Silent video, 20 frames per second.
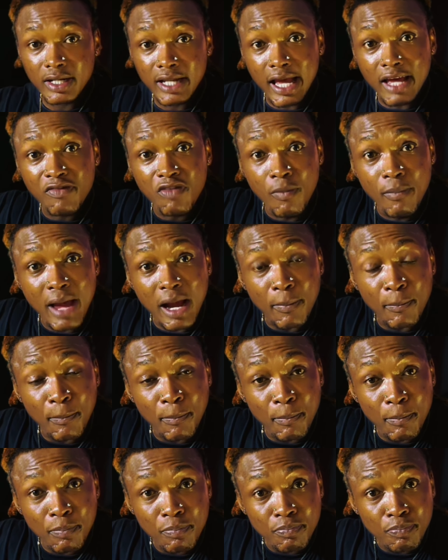They even make
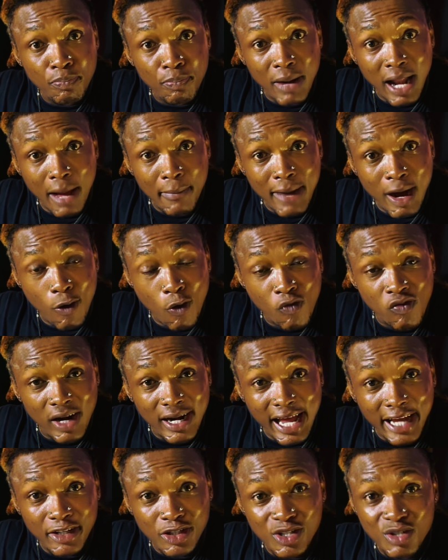plumber over
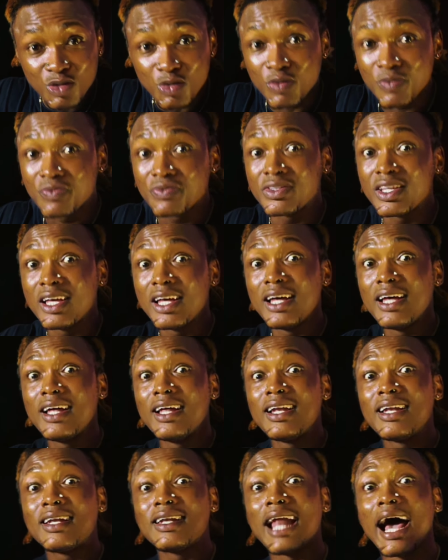that issue.
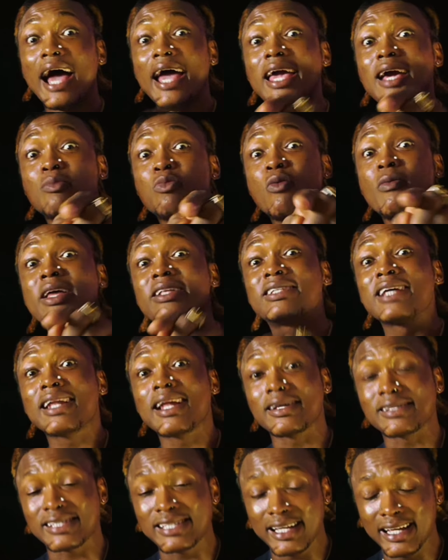Now Ebube tell
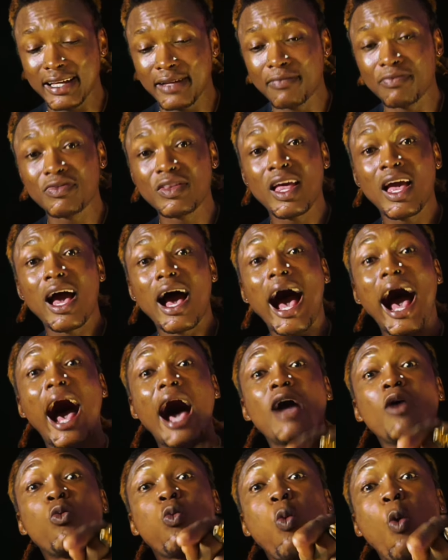her, say,
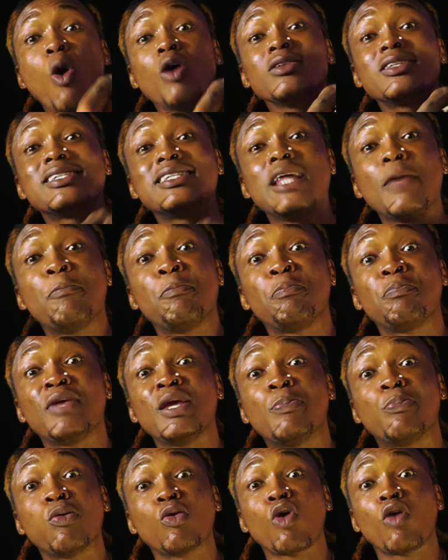I want the
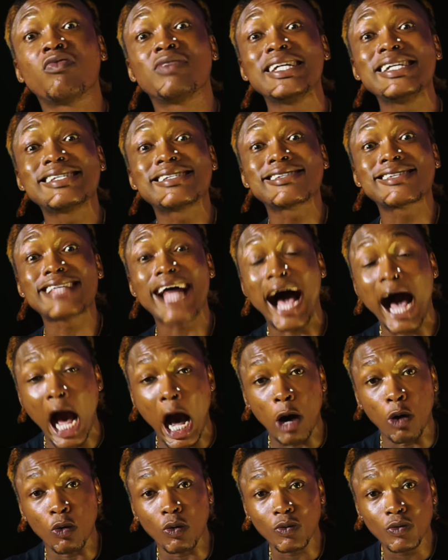people of this
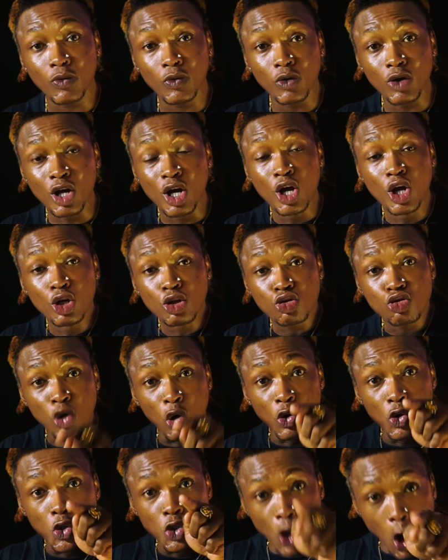town
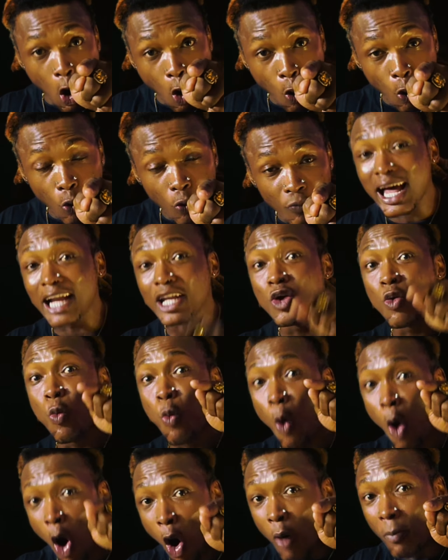to know that the
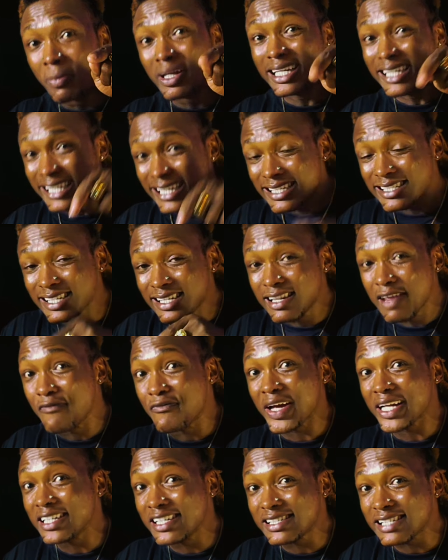worm eating the
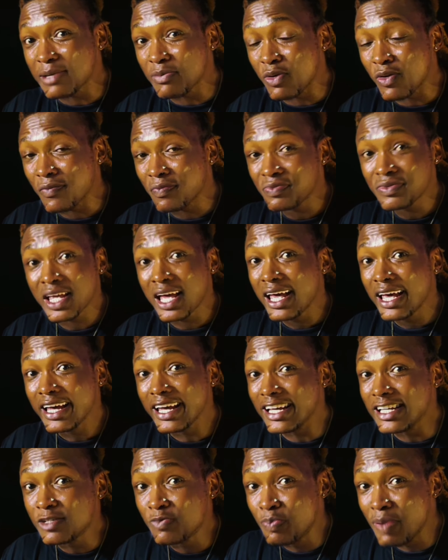vegetable
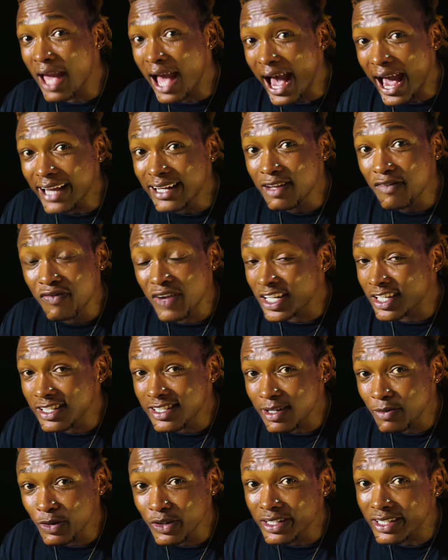is behind the
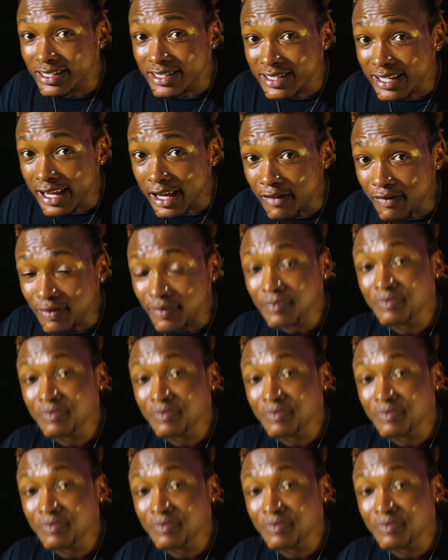vegetable itself.